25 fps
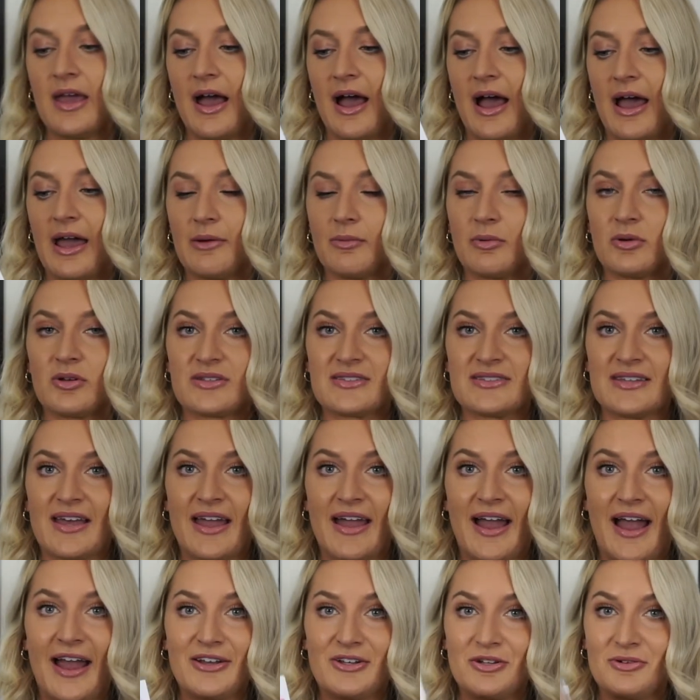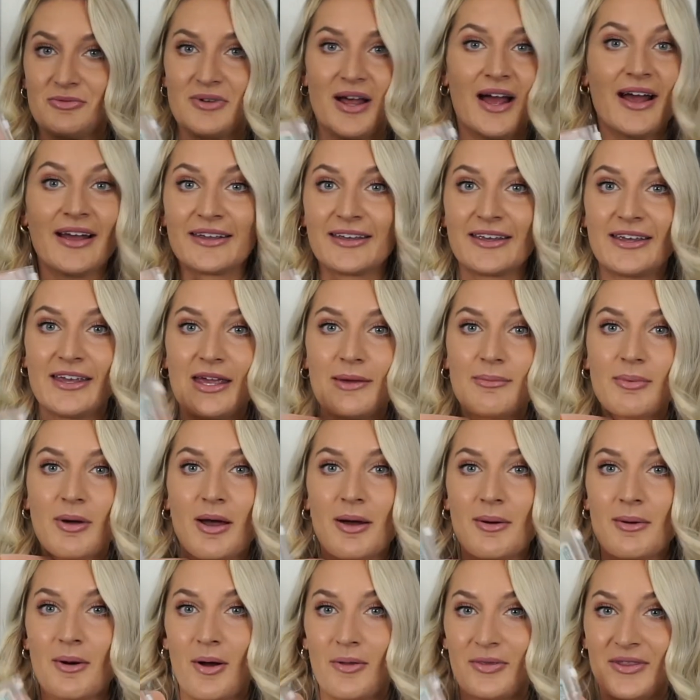I will say I do not keep
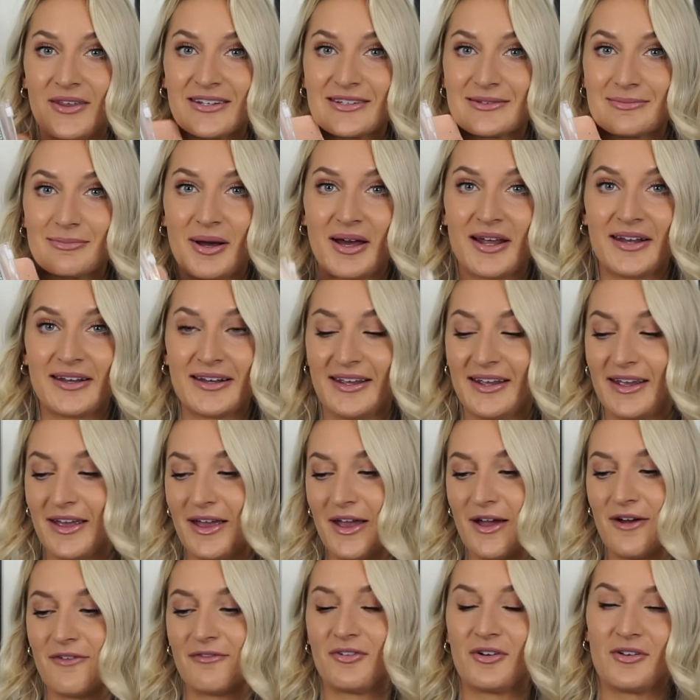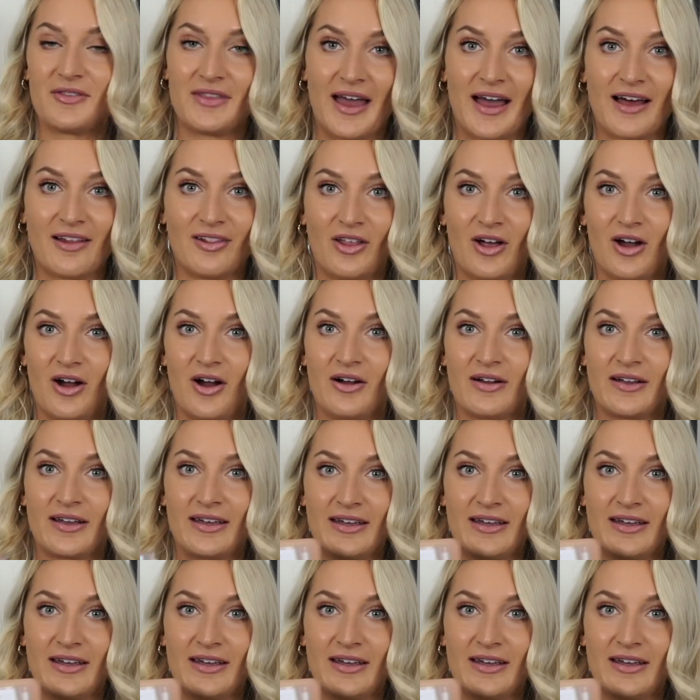this money for that long